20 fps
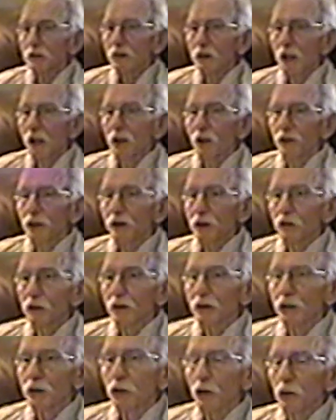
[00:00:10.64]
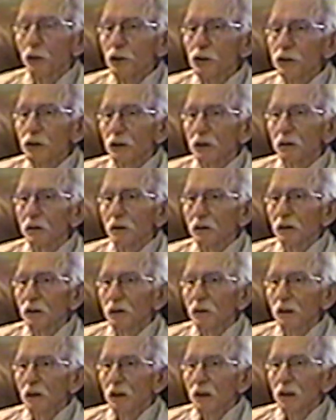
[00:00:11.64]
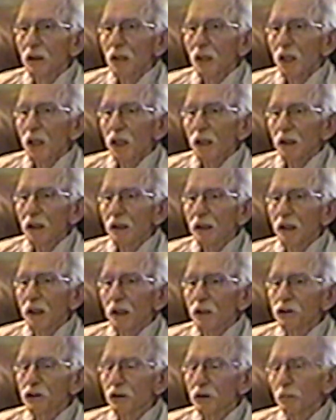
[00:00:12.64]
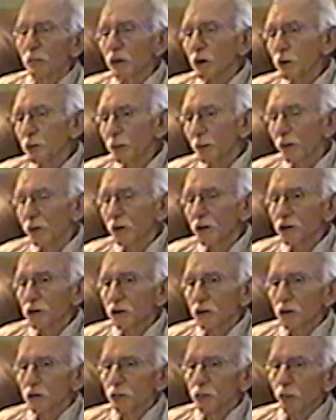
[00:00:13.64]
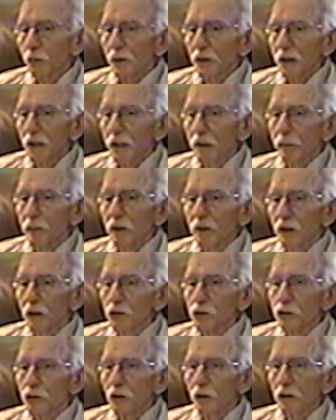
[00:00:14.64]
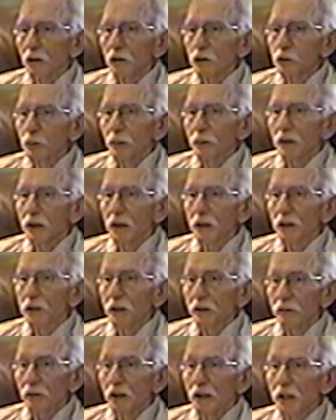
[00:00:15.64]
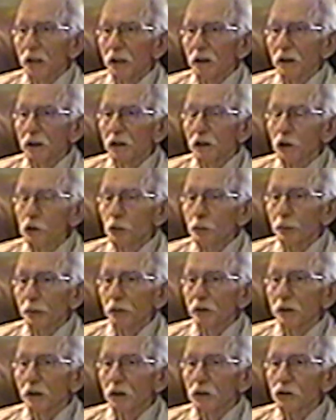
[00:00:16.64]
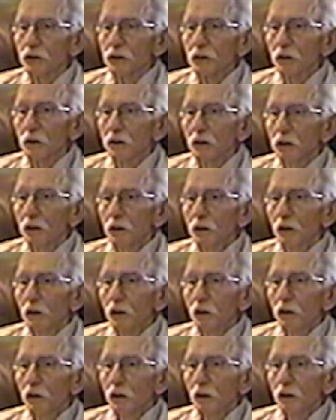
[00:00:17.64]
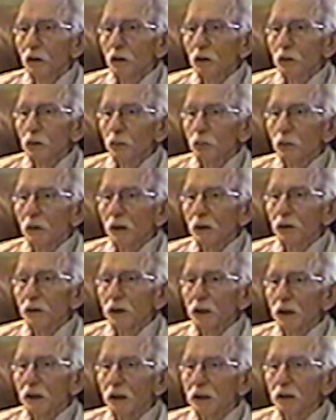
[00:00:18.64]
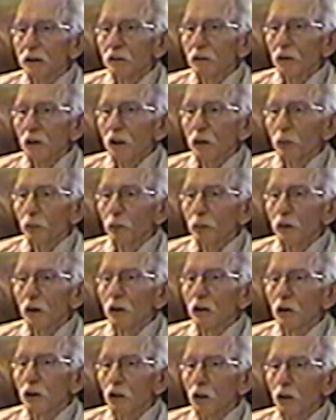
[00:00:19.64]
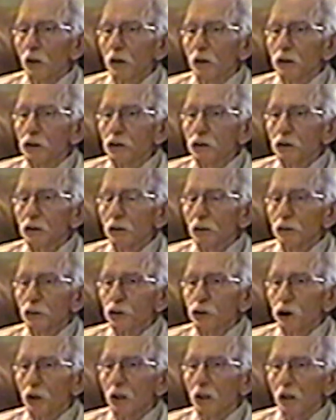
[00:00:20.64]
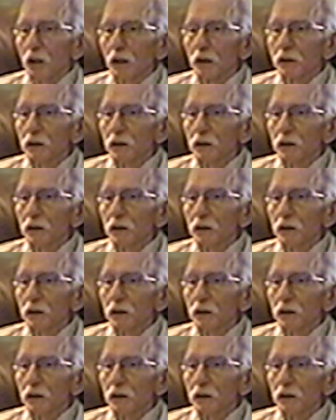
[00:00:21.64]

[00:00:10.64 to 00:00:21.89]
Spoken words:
out there in the ocean. I had had some experiences with hammerhead sharks, but I never had an experience with a real large shark